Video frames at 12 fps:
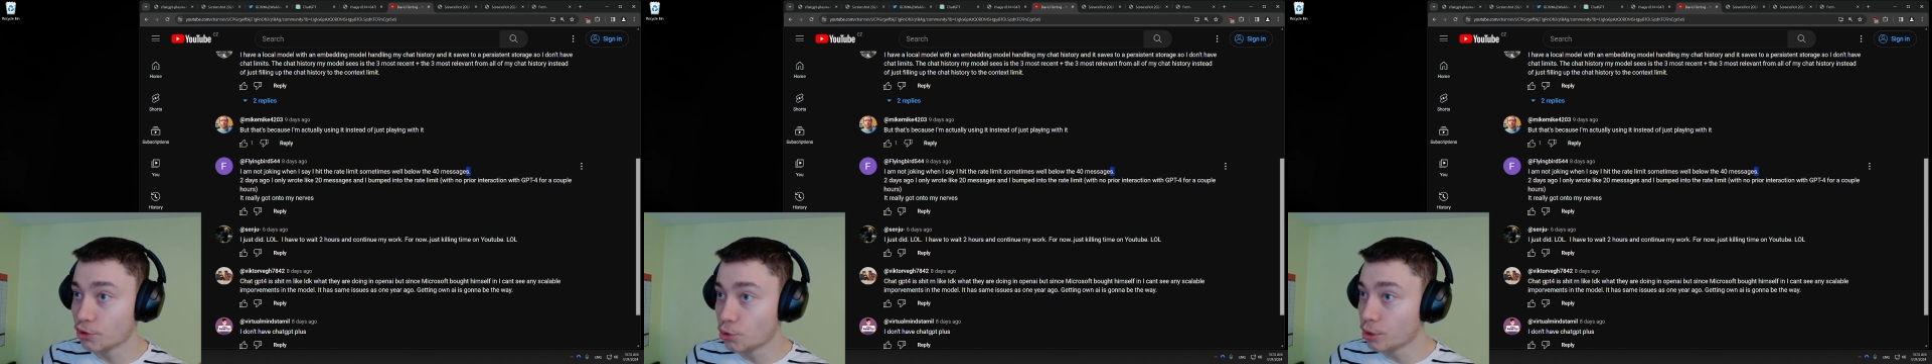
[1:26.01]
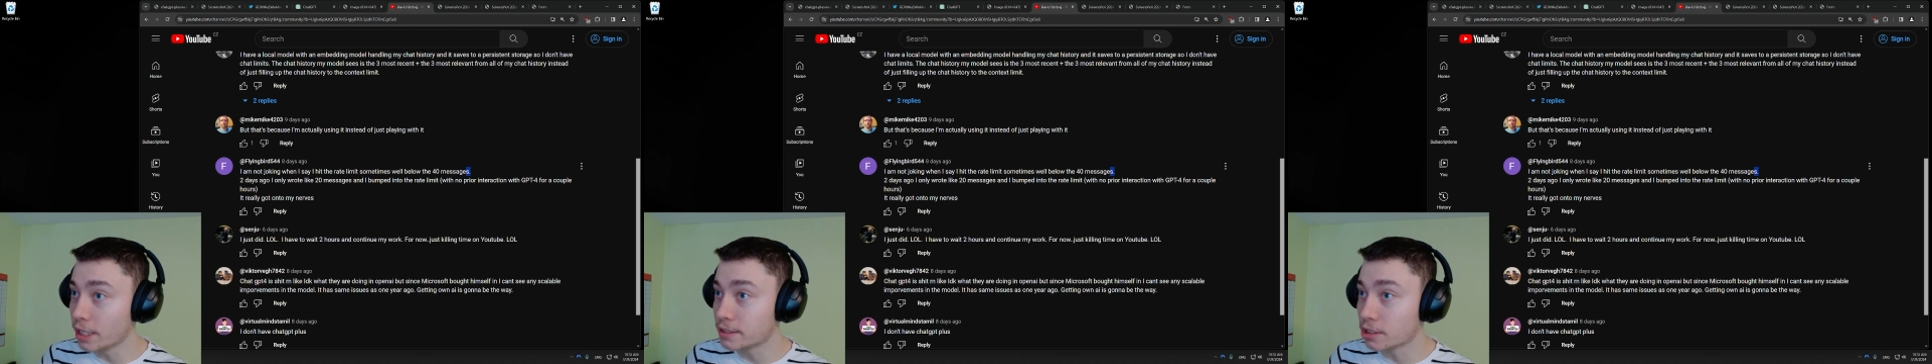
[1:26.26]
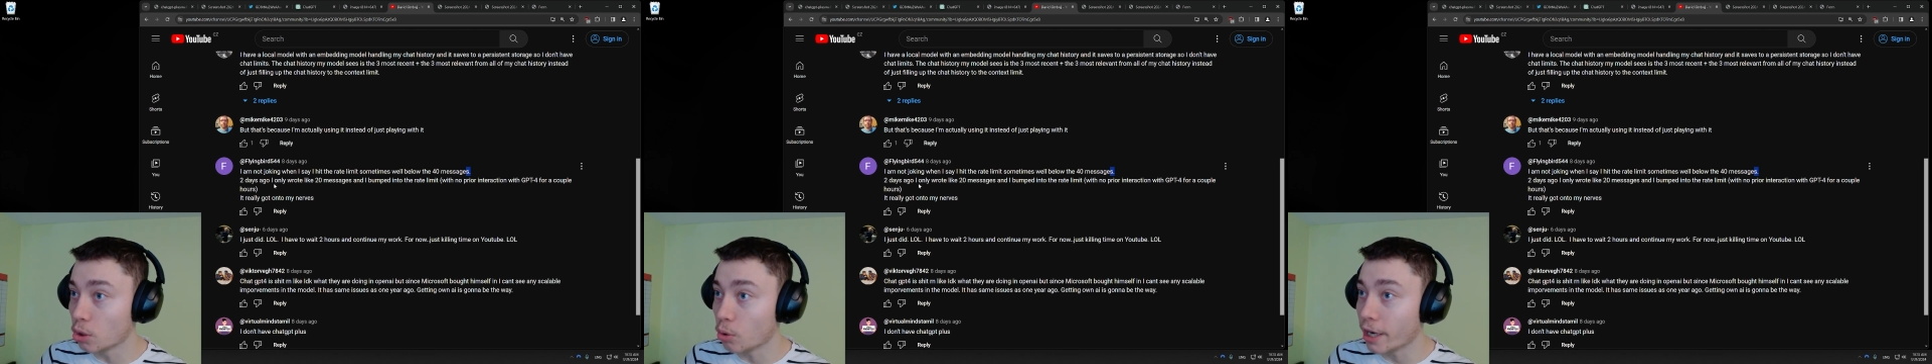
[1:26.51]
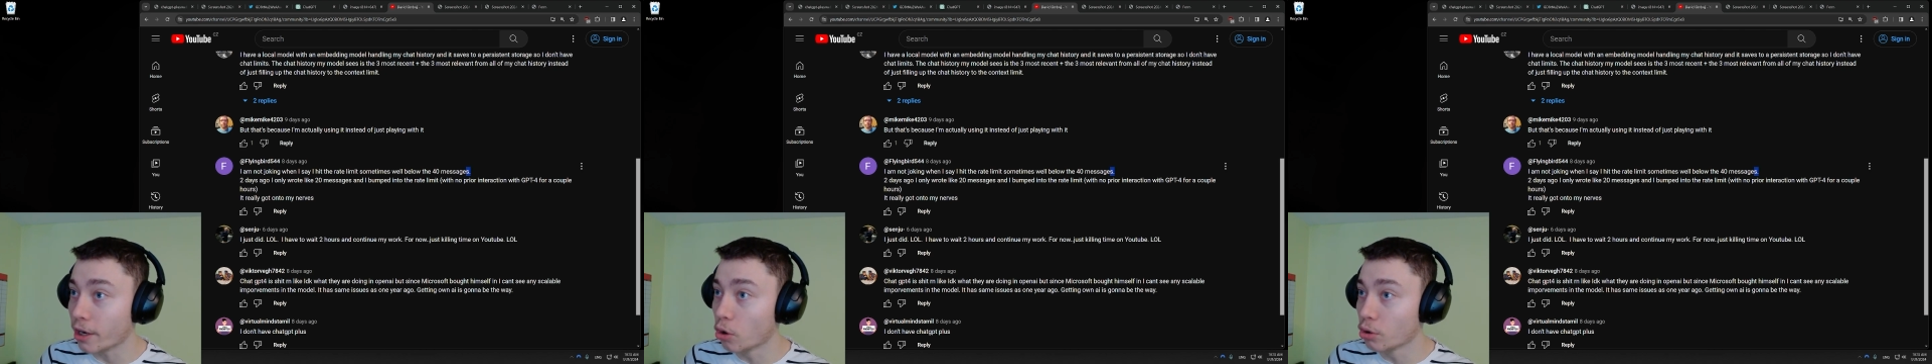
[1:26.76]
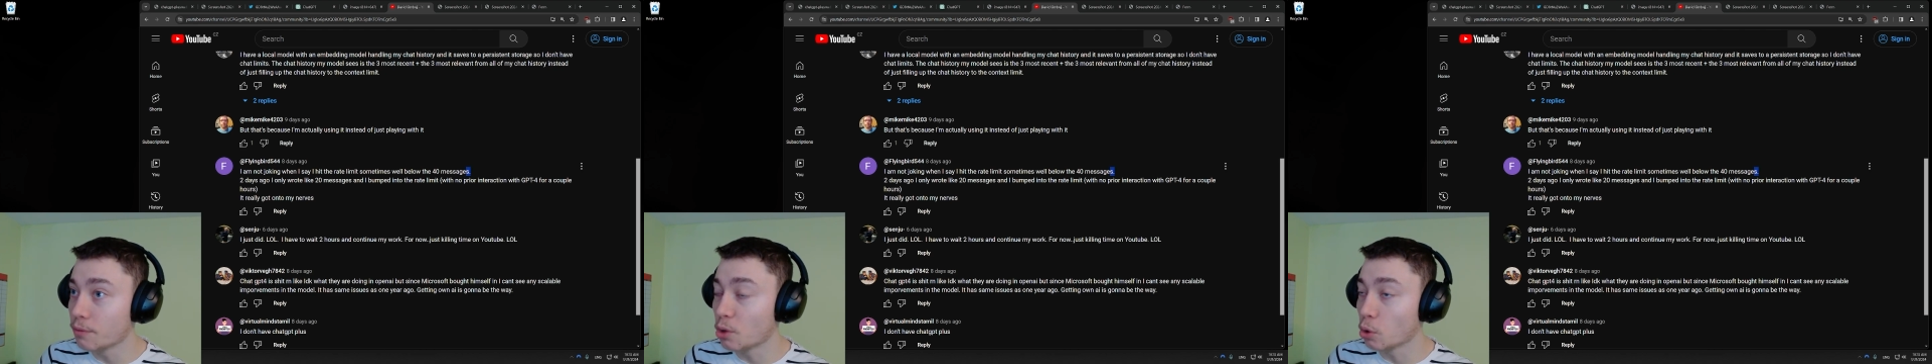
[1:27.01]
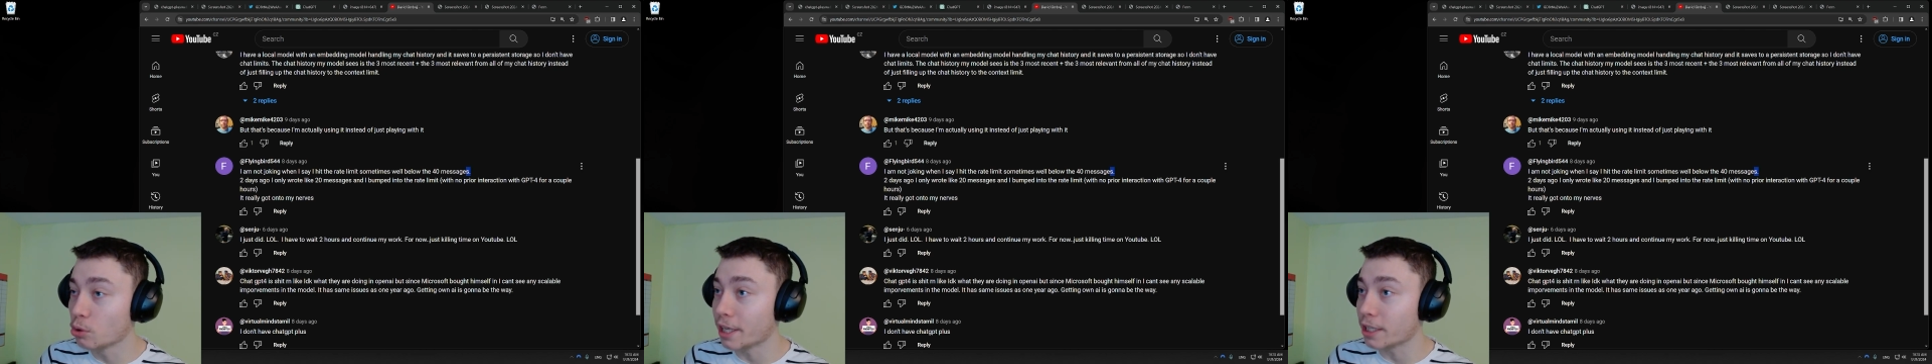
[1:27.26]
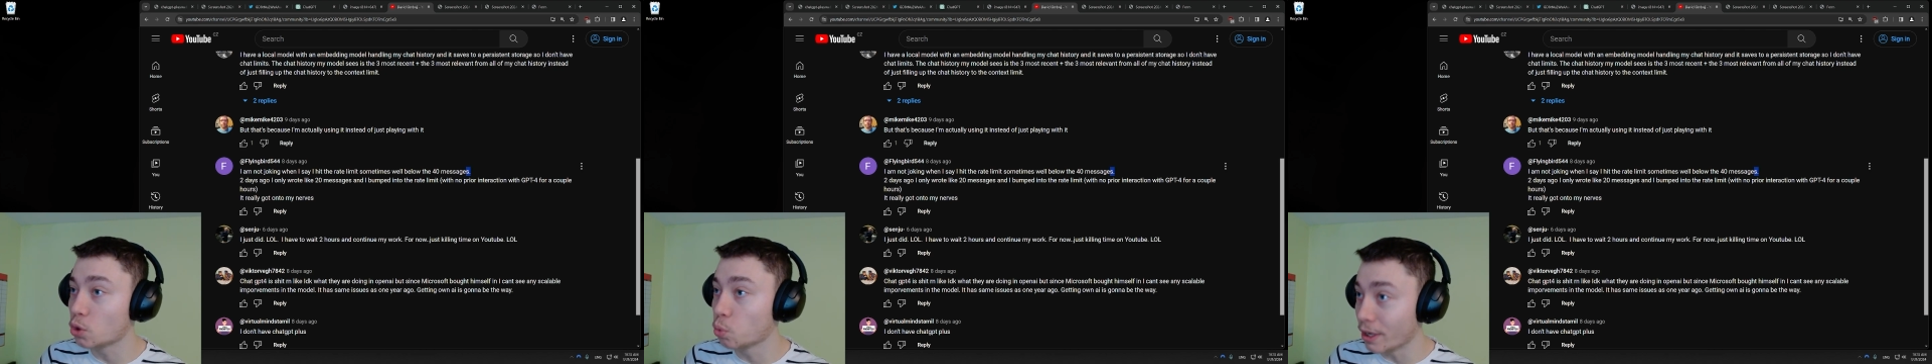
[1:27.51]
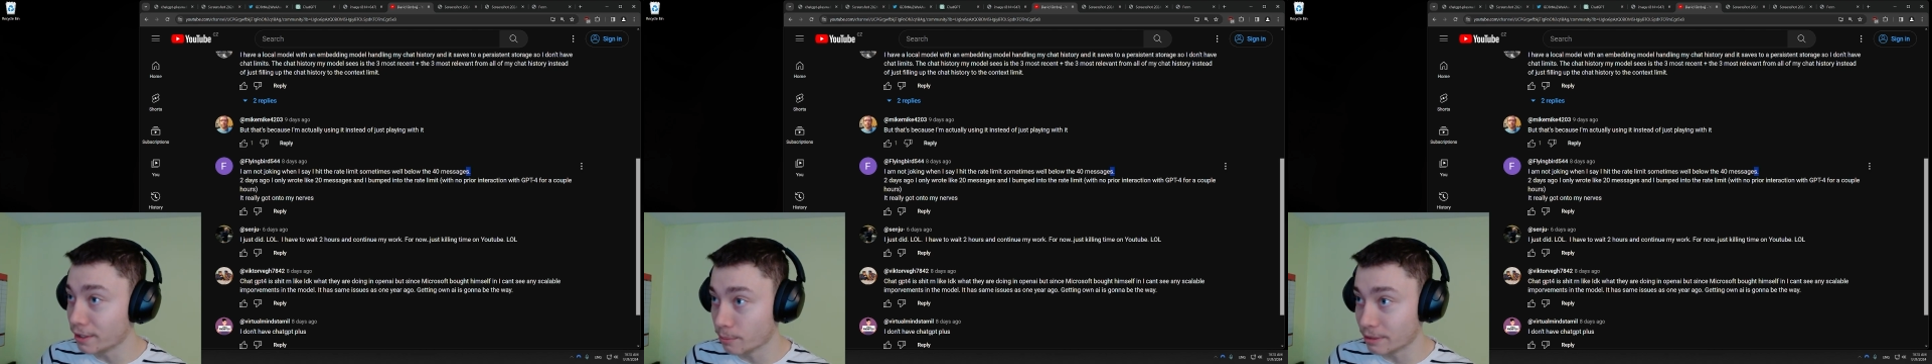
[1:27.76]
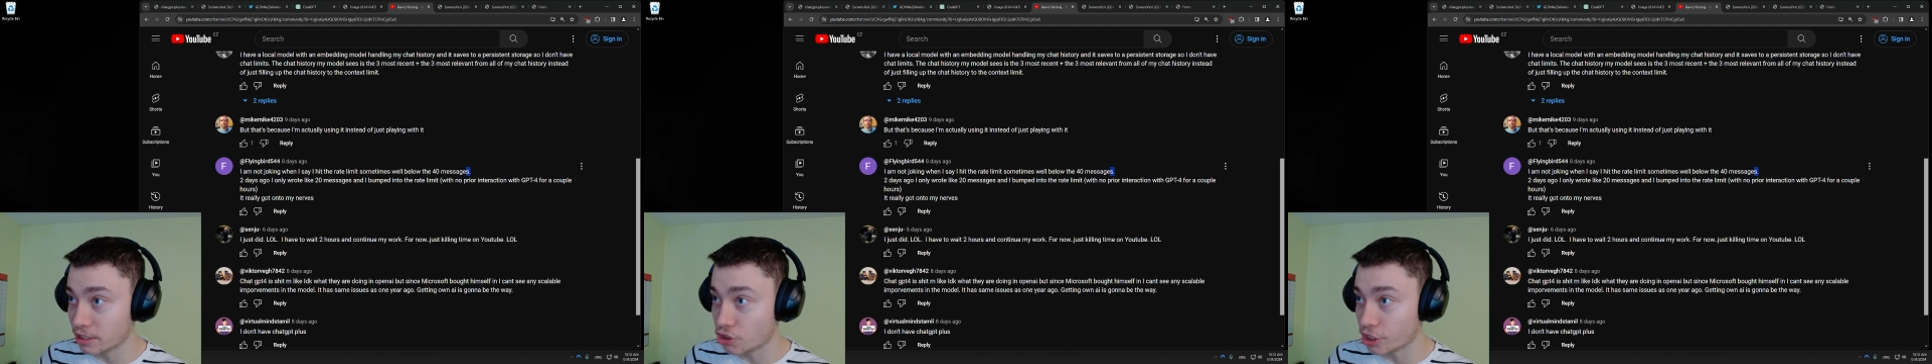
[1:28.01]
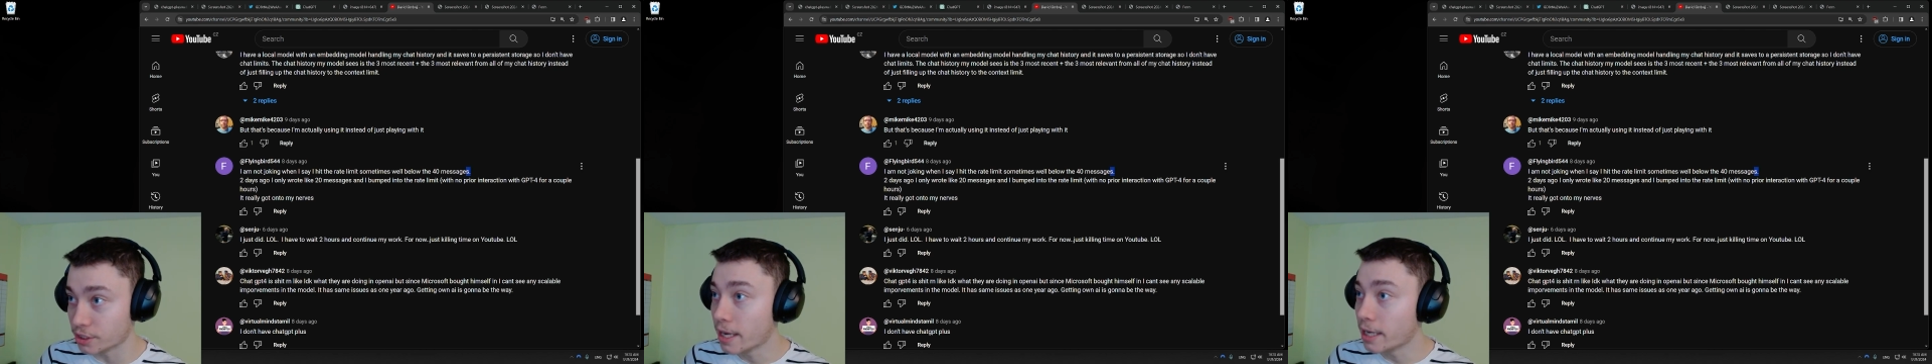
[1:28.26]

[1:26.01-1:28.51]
Two days ago, I only wrote like twenty messages